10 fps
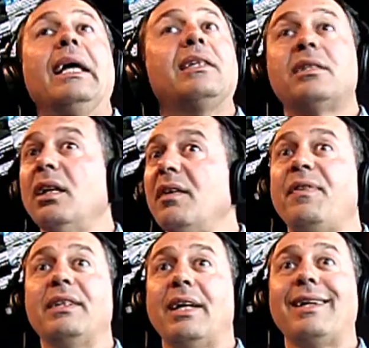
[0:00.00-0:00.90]
It's still a
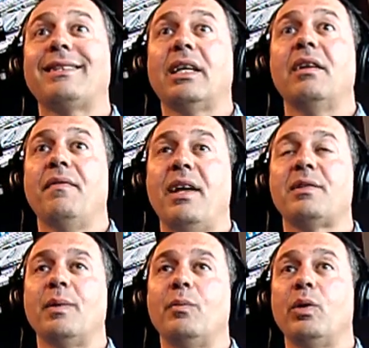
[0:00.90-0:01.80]
fantastic
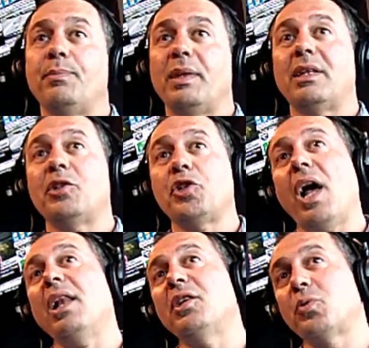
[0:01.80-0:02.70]
investment, but the
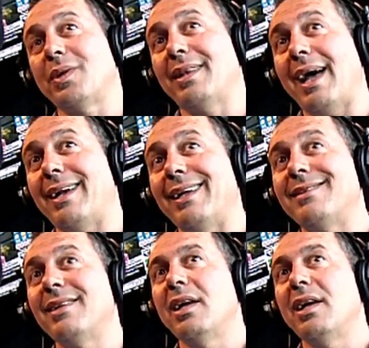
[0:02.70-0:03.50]
challenge with that is